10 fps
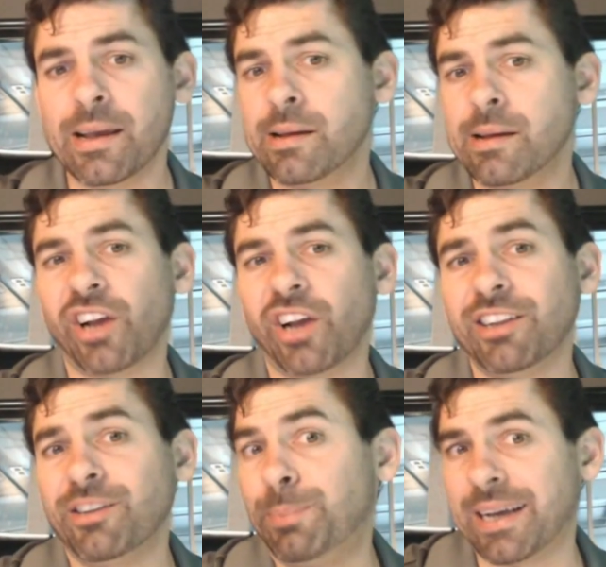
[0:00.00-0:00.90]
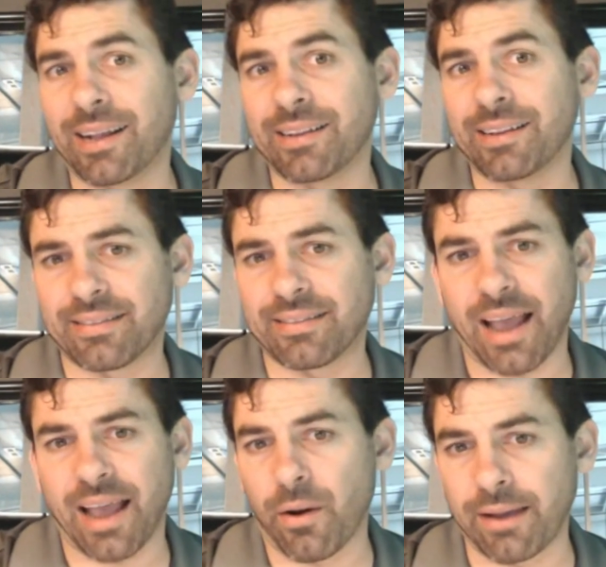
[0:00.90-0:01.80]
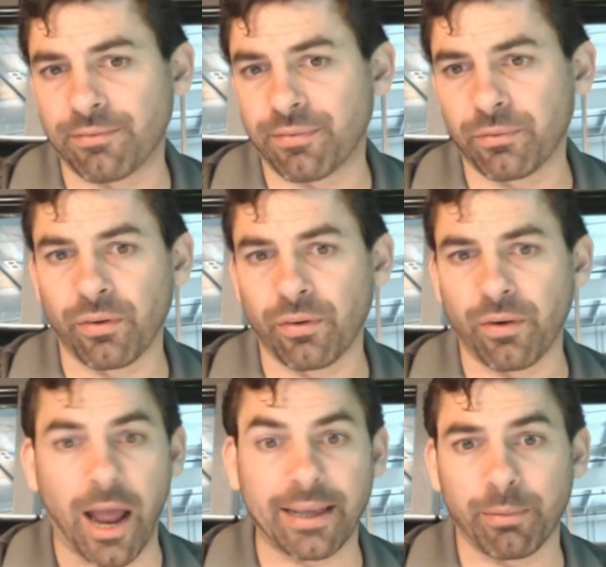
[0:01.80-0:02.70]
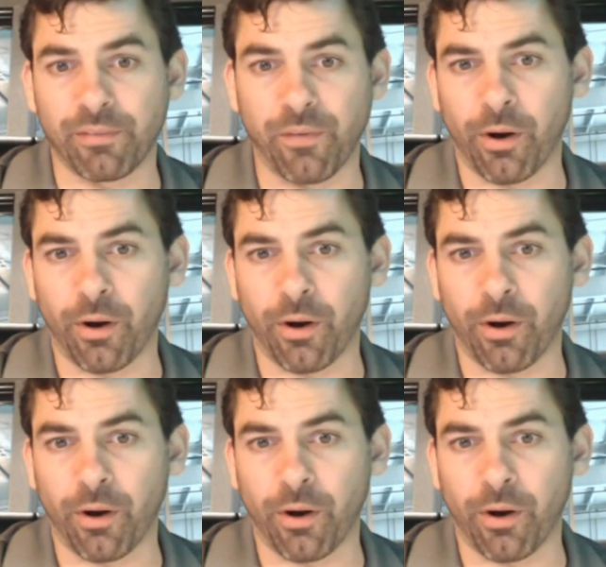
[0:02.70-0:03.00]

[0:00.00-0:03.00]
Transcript: just because that's how I've run it before,